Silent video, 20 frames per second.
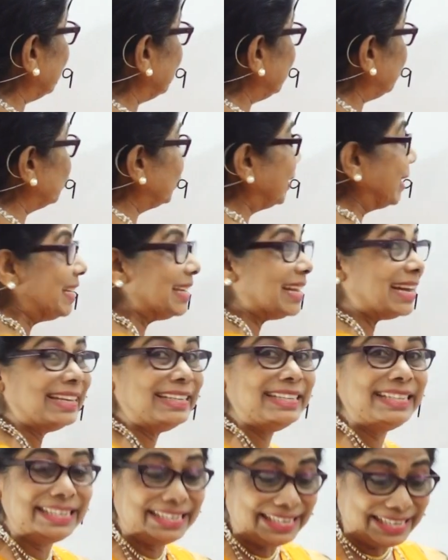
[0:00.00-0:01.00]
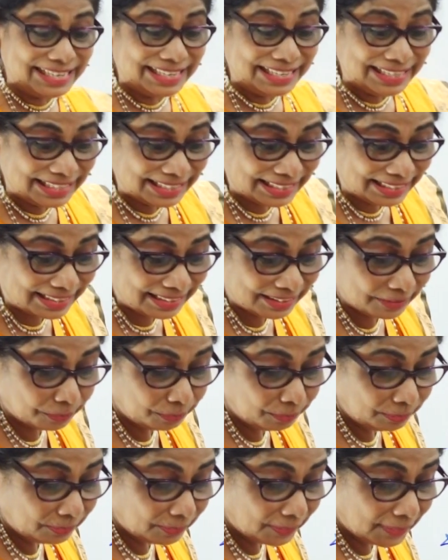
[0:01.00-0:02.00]
into the 90s.
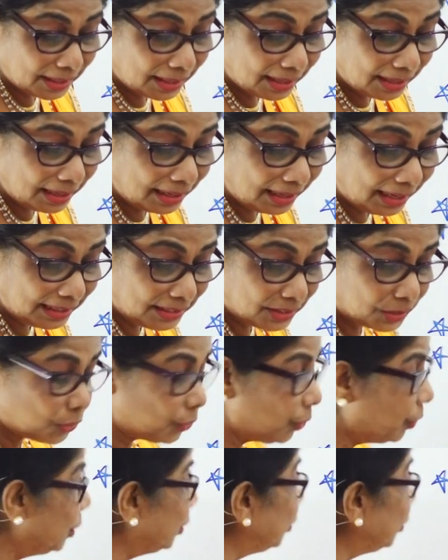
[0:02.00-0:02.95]
Let's go